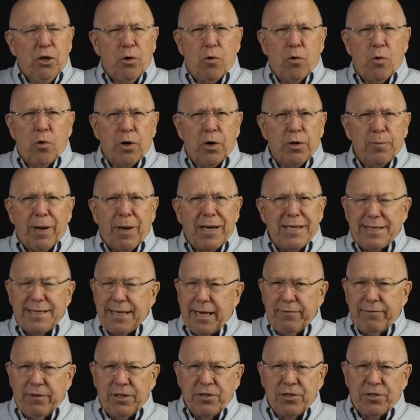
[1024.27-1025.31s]
or by
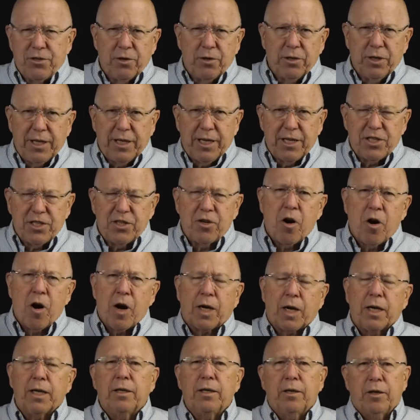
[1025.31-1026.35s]
7, certainly it's
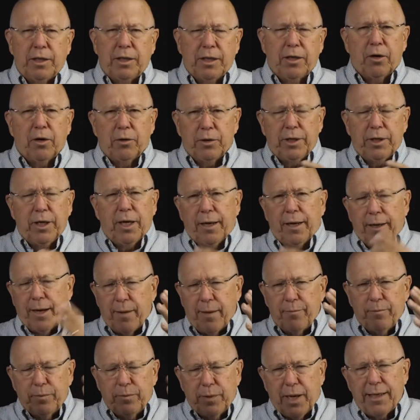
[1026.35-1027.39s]
dark. You know,
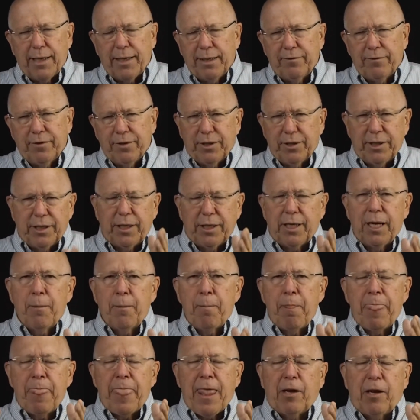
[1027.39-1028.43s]
and I live in the
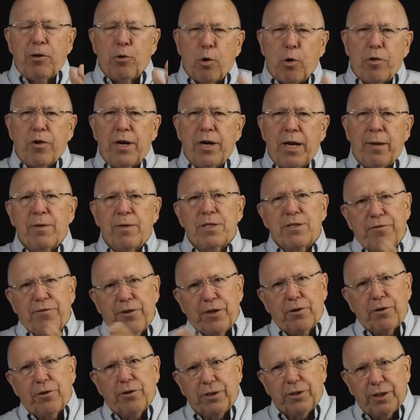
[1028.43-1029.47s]
northern
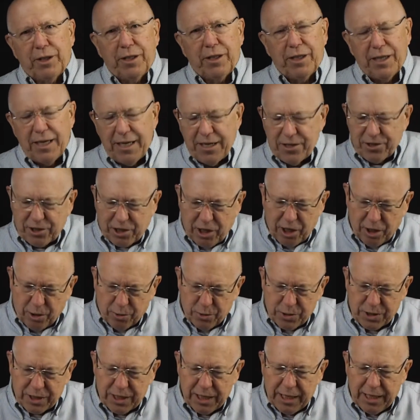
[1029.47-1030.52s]
hemisphere on the East
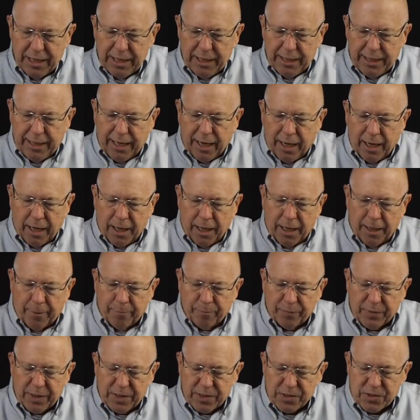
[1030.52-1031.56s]
Coast,
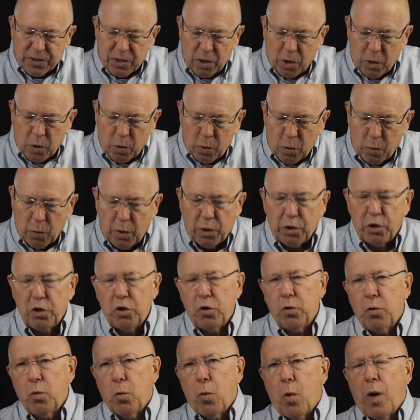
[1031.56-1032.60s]
so
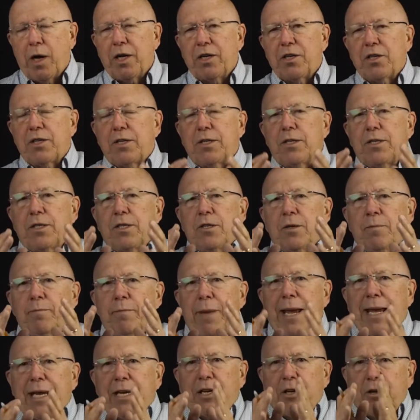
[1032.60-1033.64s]
you want to
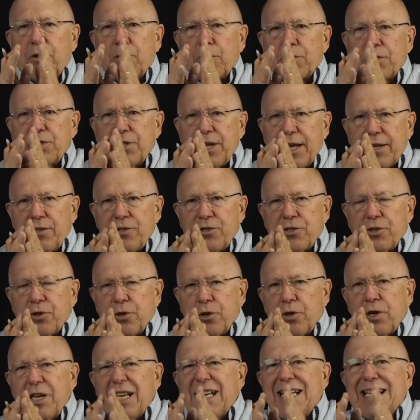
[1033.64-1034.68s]
make your
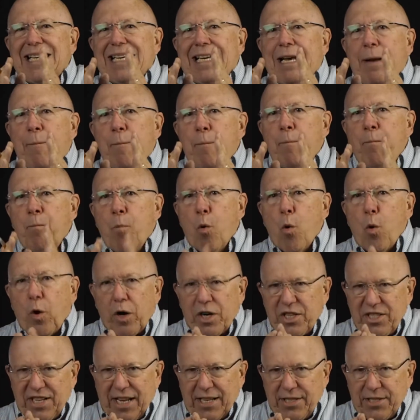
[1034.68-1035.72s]
sensor
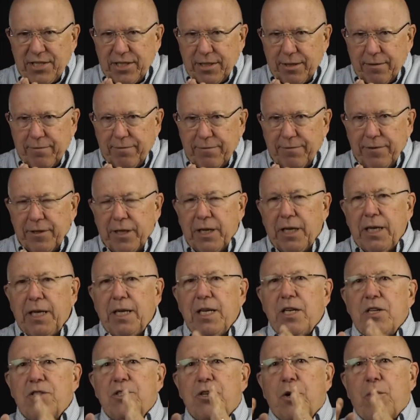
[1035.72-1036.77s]
more sensitive,
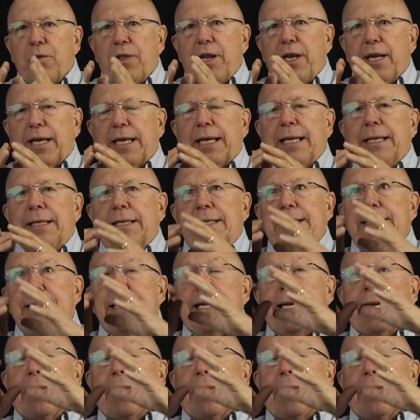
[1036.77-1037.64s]
so that it can